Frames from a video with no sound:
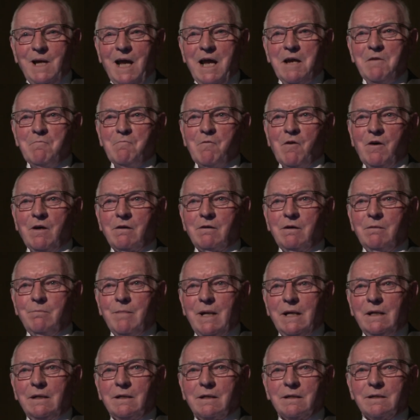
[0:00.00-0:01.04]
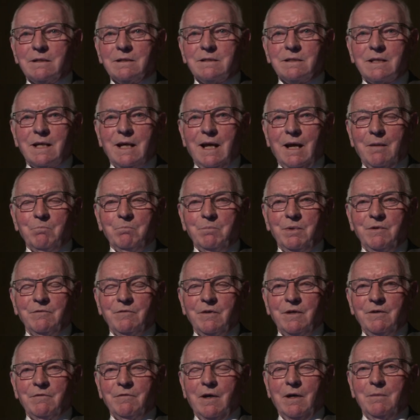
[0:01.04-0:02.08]
environmentalist camp,
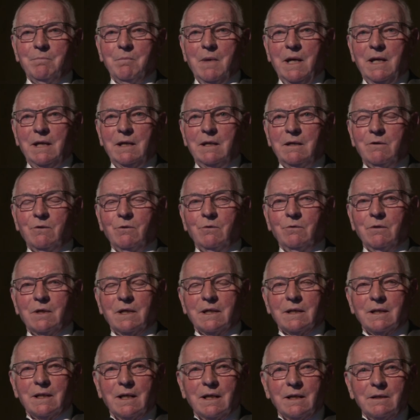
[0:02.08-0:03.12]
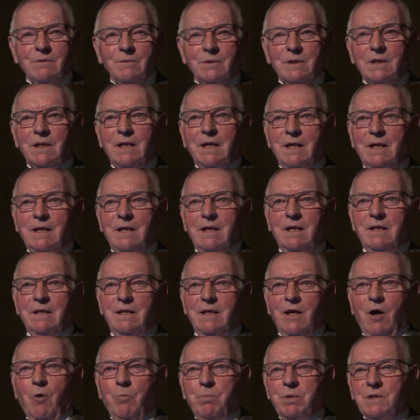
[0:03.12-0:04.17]
if I may call it that, but
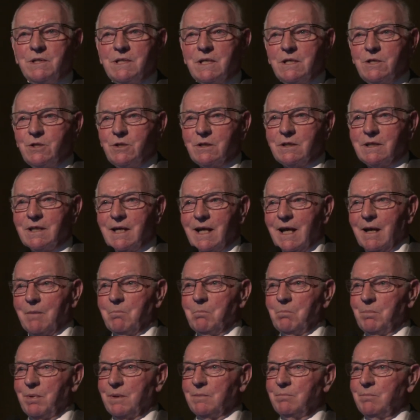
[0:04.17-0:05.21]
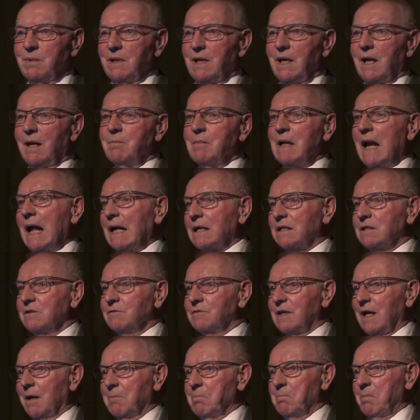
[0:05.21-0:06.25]
the opposition camp, and became an active
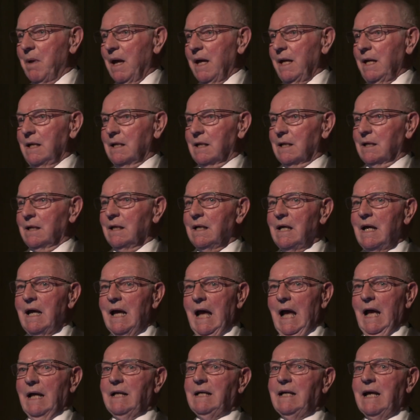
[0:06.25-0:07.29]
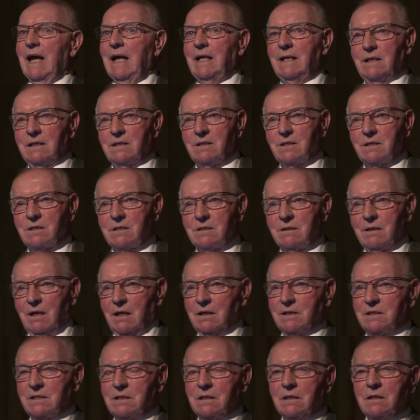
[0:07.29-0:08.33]
campaigner against
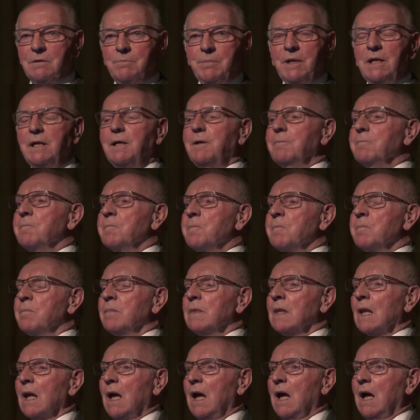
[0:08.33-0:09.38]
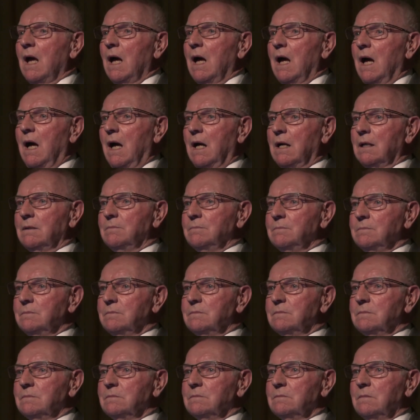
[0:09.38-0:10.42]
ICRP.
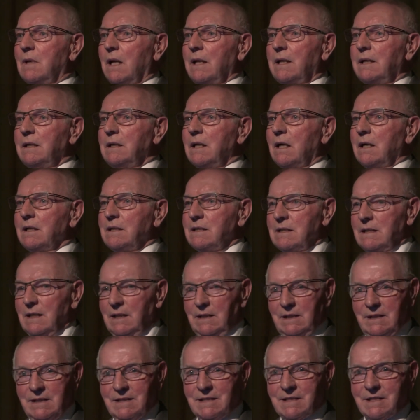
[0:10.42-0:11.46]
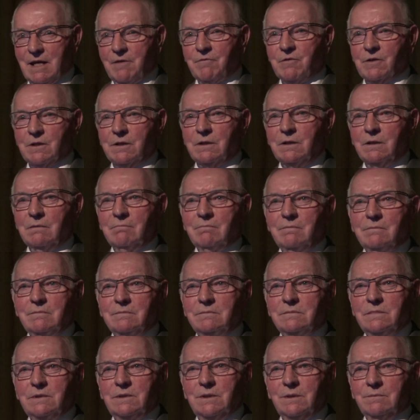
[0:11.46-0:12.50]
Well, in 1987,
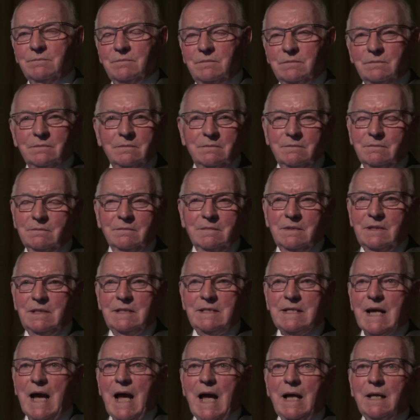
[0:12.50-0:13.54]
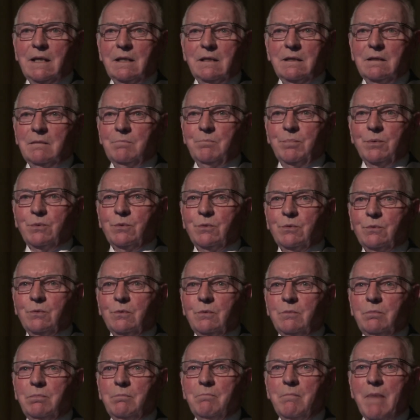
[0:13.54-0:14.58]
Dan and
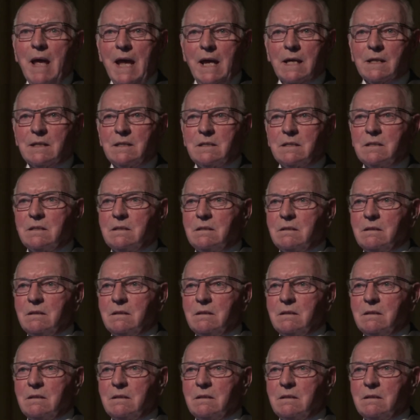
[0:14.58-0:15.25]
Boo met